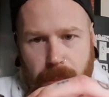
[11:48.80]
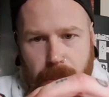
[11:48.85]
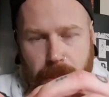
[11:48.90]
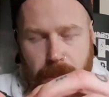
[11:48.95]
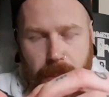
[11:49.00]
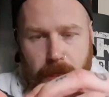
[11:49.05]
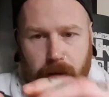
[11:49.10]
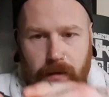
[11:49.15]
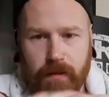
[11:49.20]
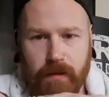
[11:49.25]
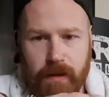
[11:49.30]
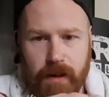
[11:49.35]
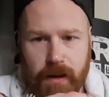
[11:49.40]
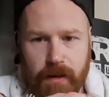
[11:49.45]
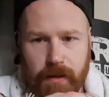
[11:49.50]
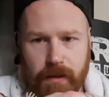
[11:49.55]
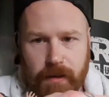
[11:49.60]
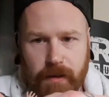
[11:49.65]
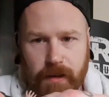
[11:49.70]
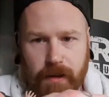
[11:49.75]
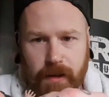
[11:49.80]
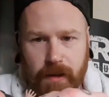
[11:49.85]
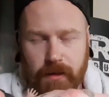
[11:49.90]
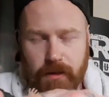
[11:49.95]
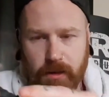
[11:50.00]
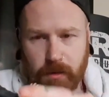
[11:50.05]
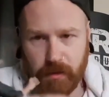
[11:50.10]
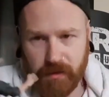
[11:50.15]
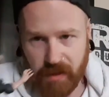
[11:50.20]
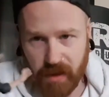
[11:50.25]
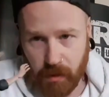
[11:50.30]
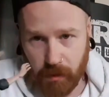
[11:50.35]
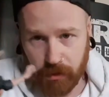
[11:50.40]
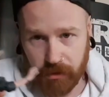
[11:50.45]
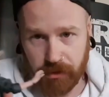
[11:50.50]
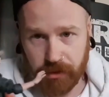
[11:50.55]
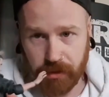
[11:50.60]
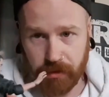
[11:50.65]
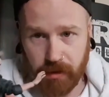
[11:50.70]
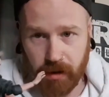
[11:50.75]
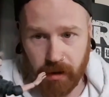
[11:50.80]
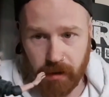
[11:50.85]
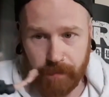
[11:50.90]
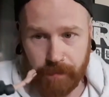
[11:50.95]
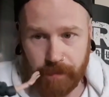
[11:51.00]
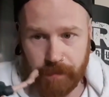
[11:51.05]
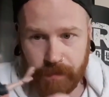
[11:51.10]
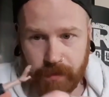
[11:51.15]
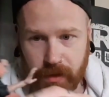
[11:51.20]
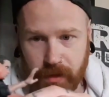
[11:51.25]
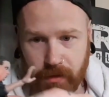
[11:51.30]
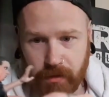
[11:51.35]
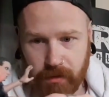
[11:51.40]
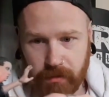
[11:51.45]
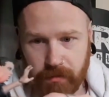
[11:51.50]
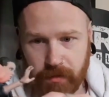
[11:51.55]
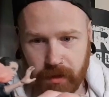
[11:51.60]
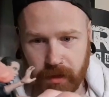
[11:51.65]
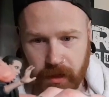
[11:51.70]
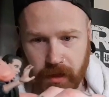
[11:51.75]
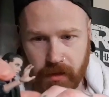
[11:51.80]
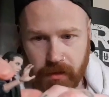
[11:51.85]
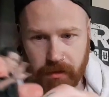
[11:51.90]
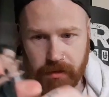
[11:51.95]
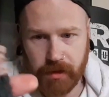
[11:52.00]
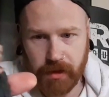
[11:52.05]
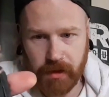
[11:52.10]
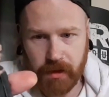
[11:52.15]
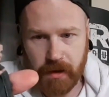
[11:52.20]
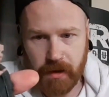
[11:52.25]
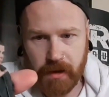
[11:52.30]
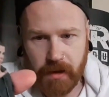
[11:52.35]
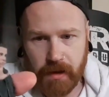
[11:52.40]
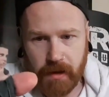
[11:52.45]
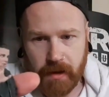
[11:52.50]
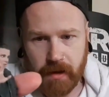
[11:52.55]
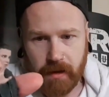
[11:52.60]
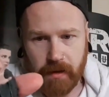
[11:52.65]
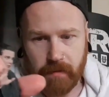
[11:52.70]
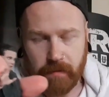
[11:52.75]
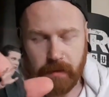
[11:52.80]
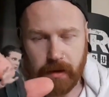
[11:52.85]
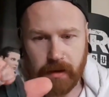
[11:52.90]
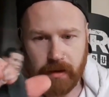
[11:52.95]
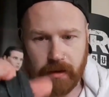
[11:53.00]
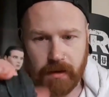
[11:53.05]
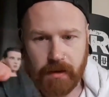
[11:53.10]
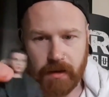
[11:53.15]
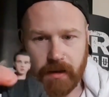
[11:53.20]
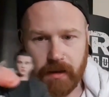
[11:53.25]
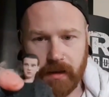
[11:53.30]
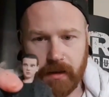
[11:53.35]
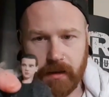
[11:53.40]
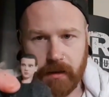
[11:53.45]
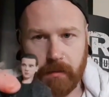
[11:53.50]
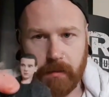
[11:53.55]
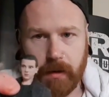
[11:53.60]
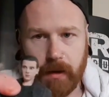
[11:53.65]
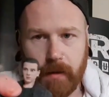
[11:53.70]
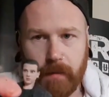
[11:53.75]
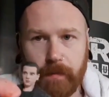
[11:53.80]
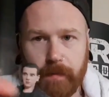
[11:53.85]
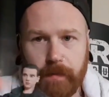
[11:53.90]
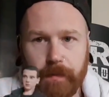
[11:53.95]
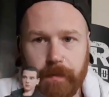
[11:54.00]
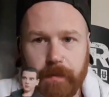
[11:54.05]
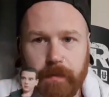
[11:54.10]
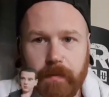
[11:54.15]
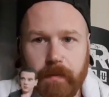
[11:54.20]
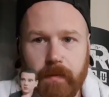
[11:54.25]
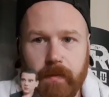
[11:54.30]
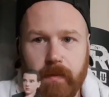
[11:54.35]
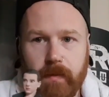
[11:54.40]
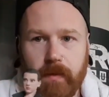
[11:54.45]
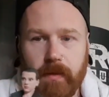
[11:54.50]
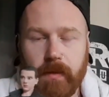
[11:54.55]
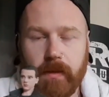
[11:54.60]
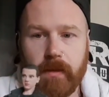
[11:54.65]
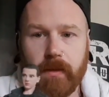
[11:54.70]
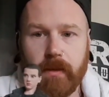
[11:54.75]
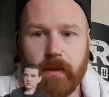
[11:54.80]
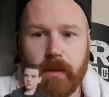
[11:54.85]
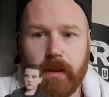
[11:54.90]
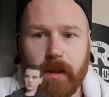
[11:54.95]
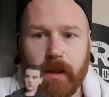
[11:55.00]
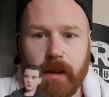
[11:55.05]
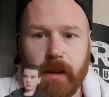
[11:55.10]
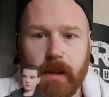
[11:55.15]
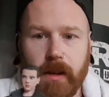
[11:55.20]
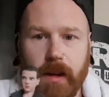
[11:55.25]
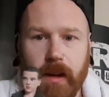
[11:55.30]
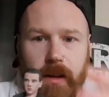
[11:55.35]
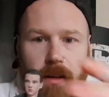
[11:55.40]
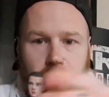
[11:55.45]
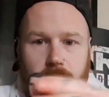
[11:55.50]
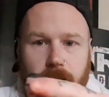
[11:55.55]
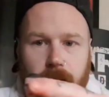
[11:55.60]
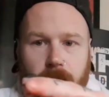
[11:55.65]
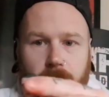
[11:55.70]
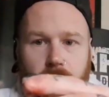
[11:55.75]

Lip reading: move around. And to be fair, once they're on, they do look really good. Bend the knee a little bit. So you can kind of,